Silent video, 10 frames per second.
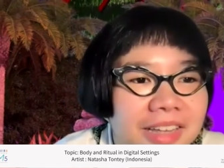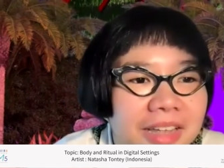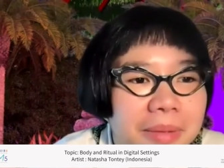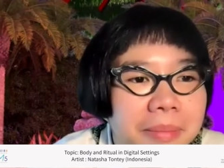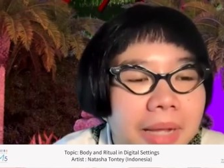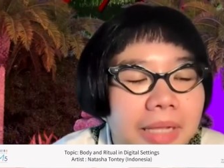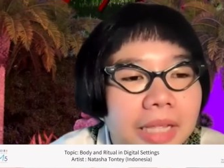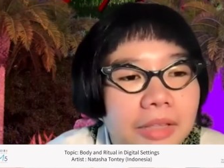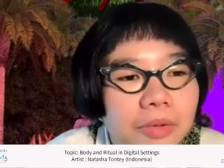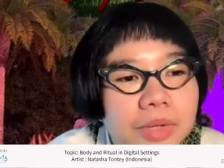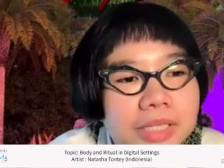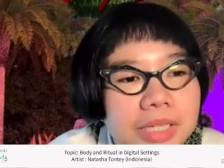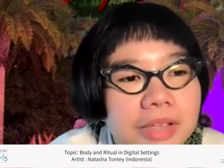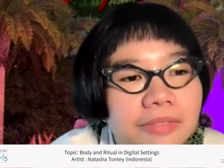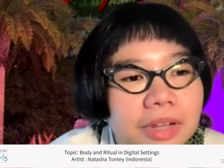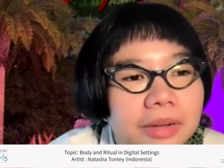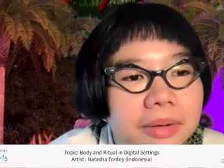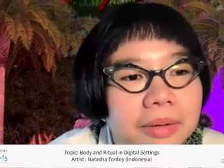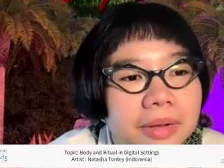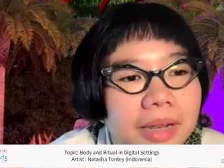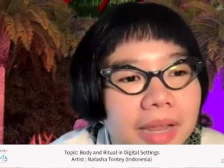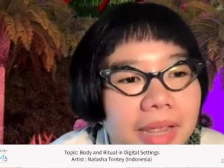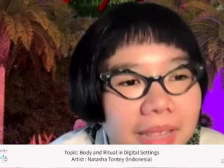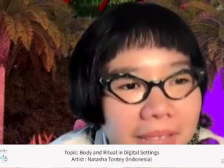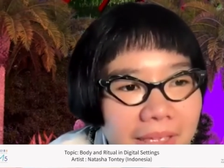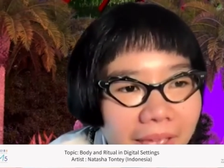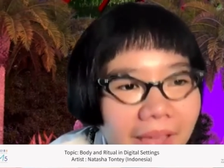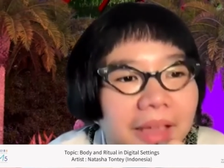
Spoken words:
So but it would been yeah.